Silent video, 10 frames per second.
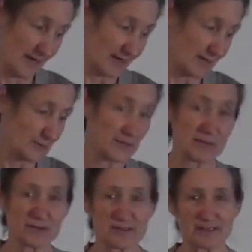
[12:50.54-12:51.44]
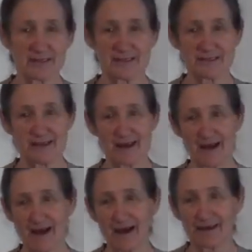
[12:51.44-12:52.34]
I guess because it's
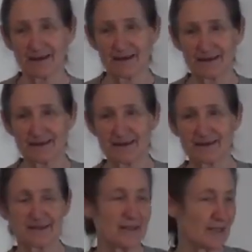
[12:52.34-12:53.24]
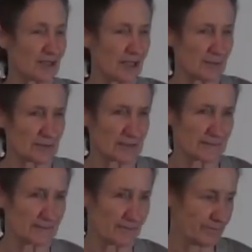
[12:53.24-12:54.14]
uh, honey, it, it keeps.